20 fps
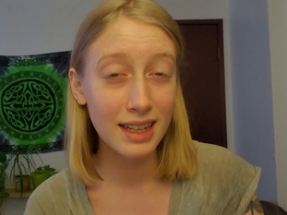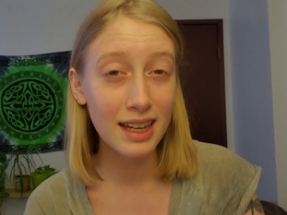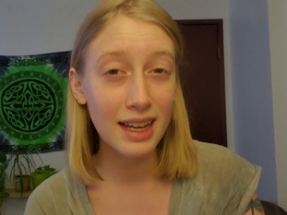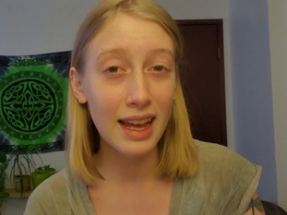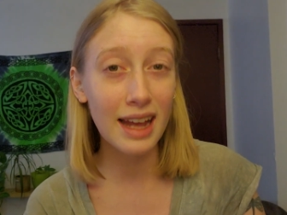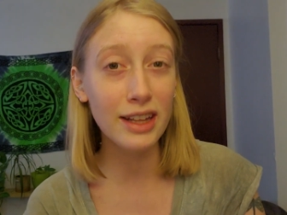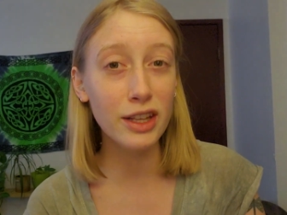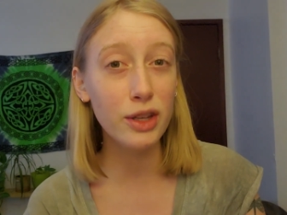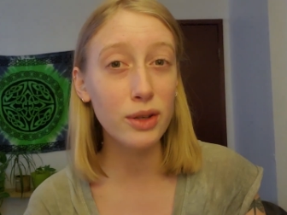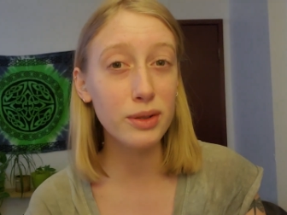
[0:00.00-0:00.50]

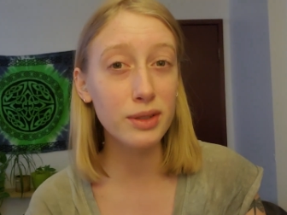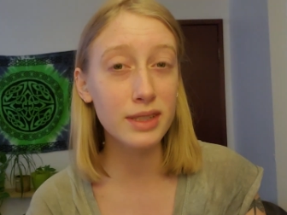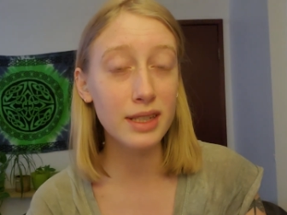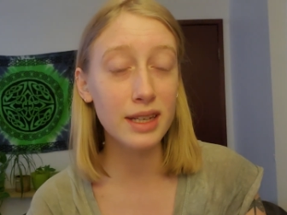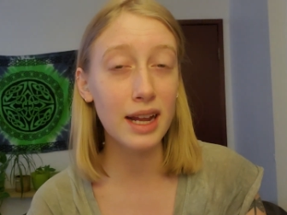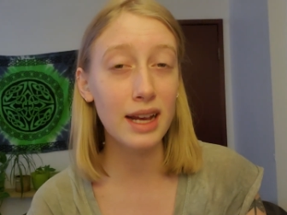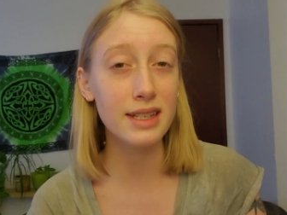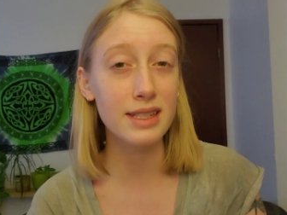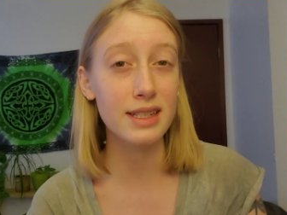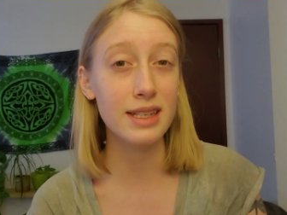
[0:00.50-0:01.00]
and use it
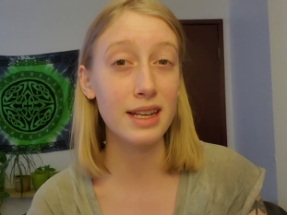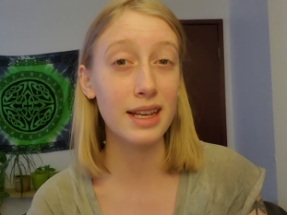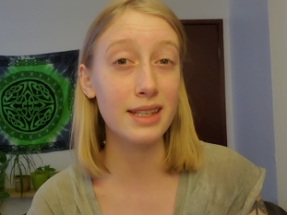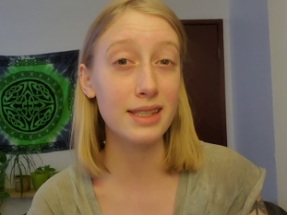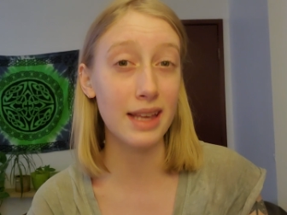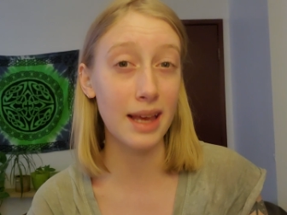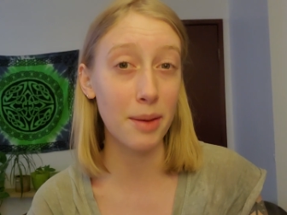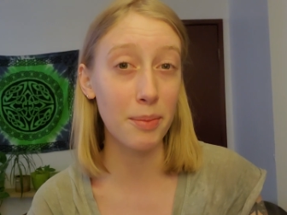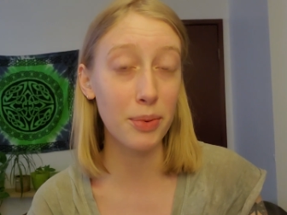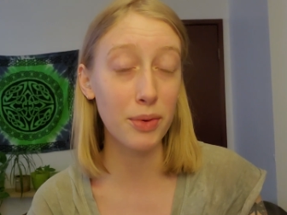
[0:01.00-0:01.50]
as an
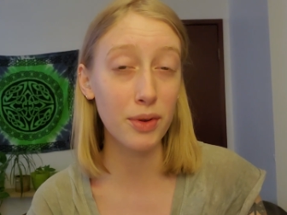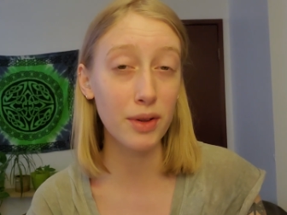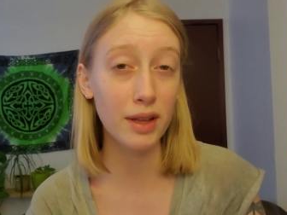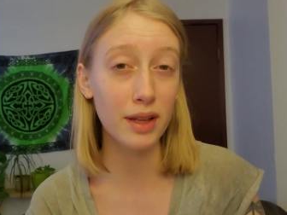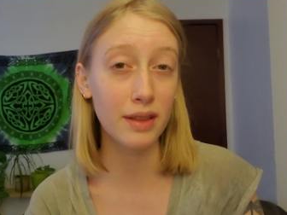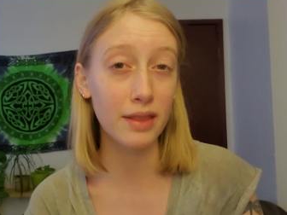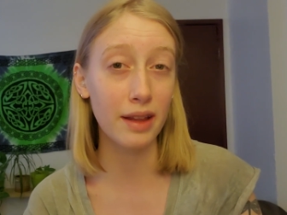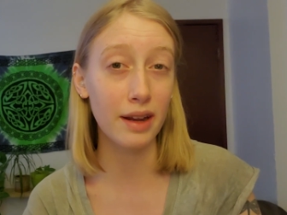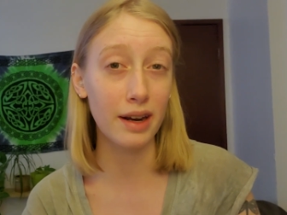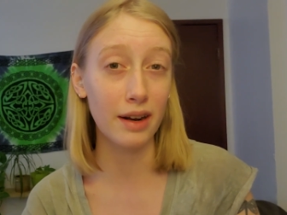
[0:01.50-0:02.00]
example
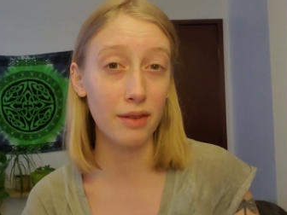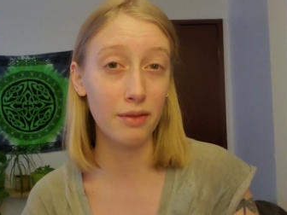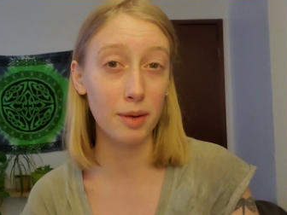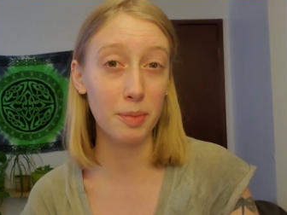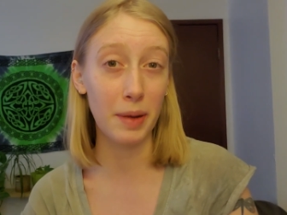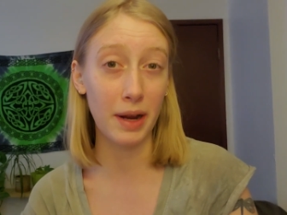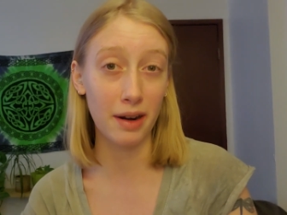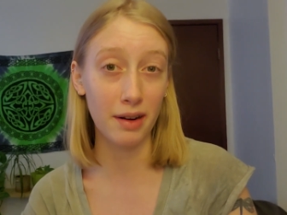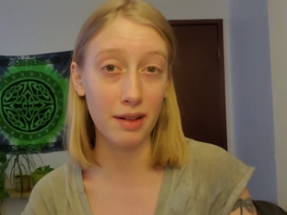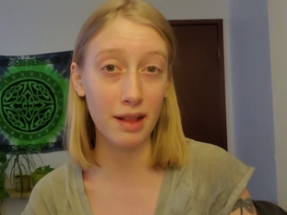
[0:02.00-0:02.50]
in their
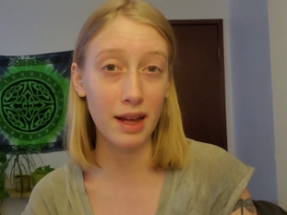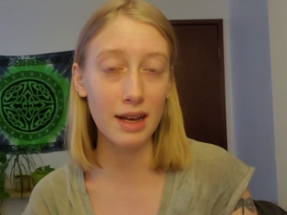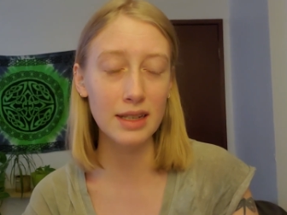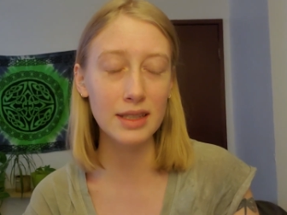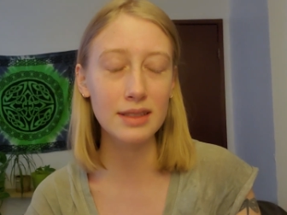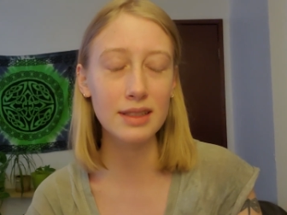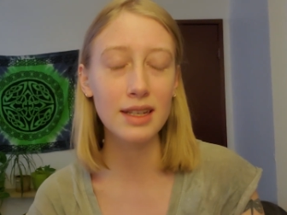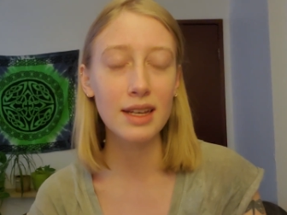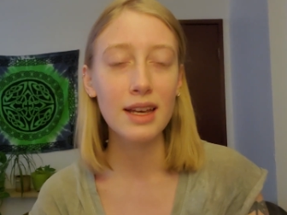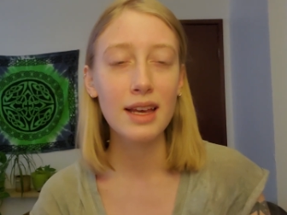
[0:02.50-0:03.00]
repair
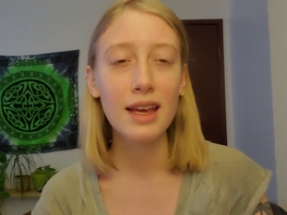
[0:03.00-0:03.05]
class.